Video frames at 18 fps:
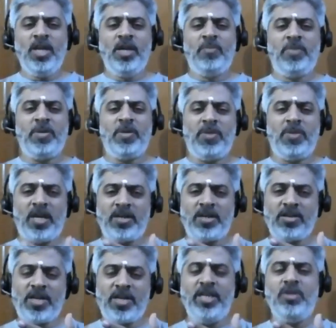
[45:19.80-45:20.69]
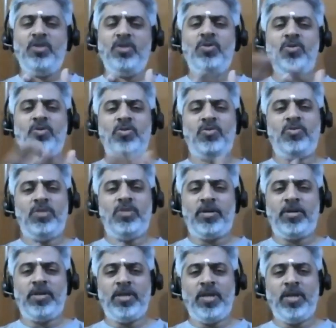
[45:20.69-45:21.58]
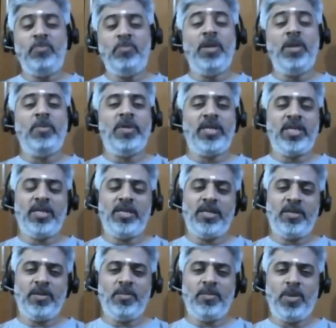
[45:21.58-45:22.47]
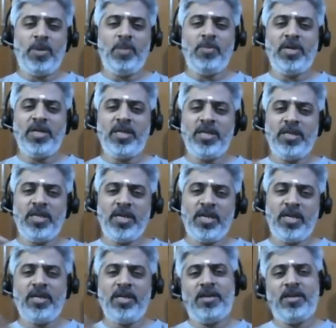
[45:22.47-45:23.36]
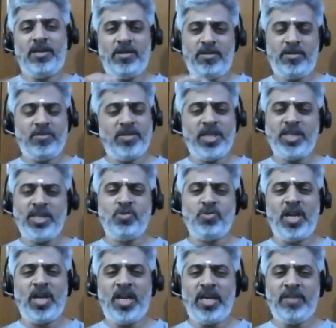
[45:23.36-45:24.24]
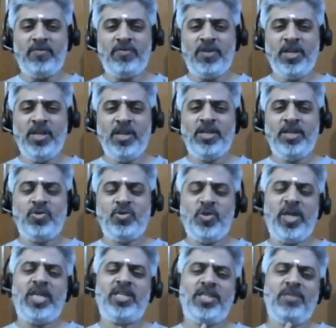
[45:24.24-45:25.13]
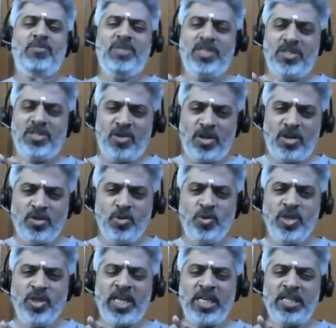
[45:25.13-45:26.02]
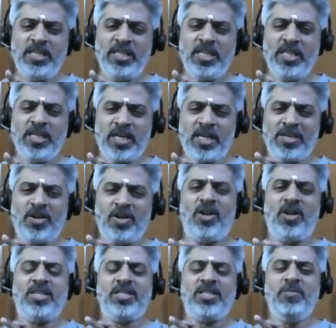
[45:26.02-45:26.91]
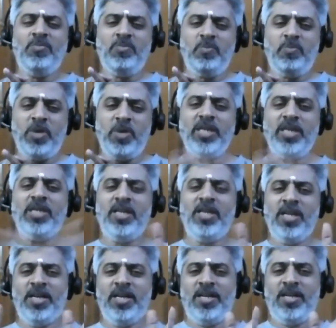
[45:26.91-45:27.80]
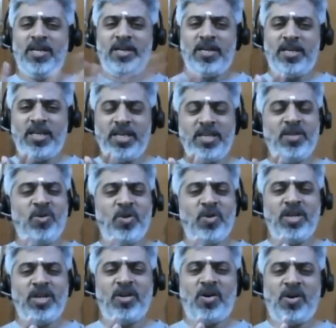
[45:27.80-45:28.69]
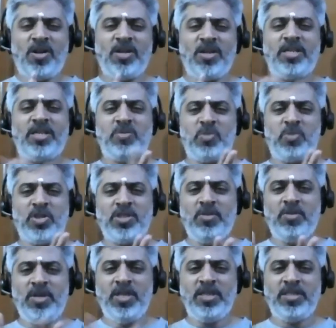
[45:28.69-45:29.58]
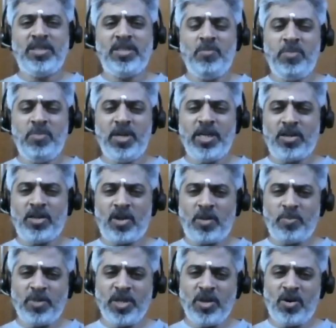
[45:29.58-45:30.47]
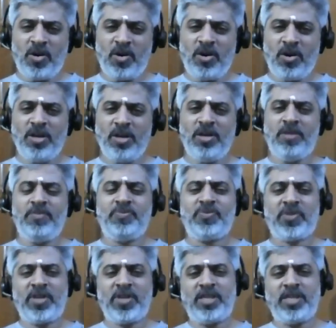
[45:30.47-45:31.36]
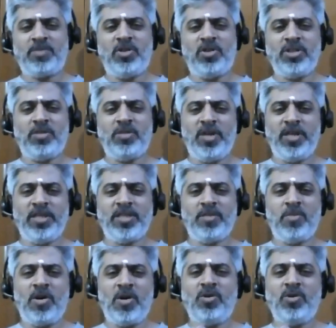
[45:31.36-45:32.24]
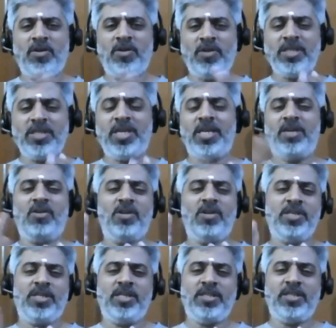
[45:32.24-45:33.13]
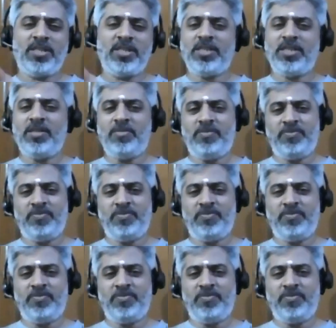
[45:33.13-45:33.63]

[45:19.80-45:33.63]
people are trying to implement in their day-to-day life. Inaction means not doing anything at all, simply ignoring all responsibilities, simply dropping all responsibilities about our psychological system.